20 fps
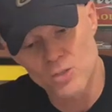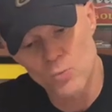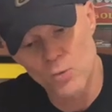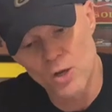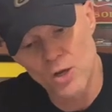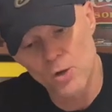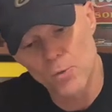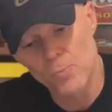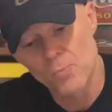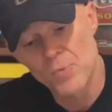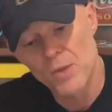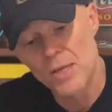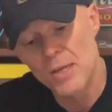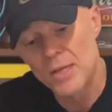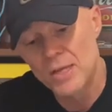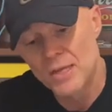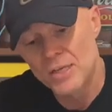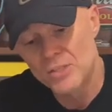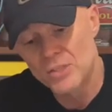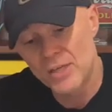well.
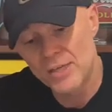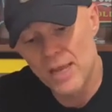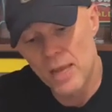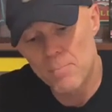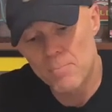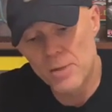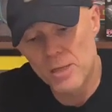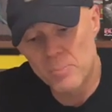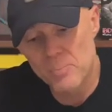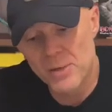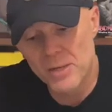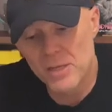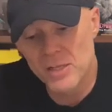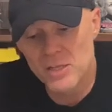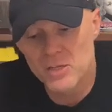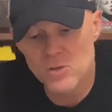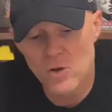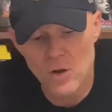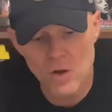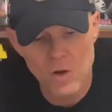Check out
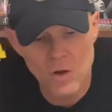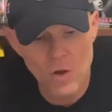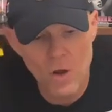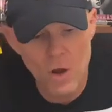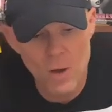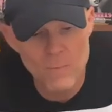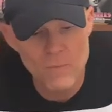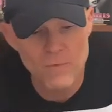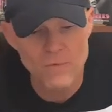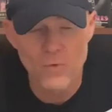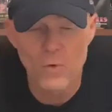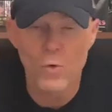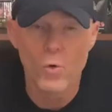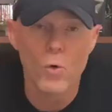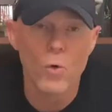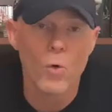mickpealing.com for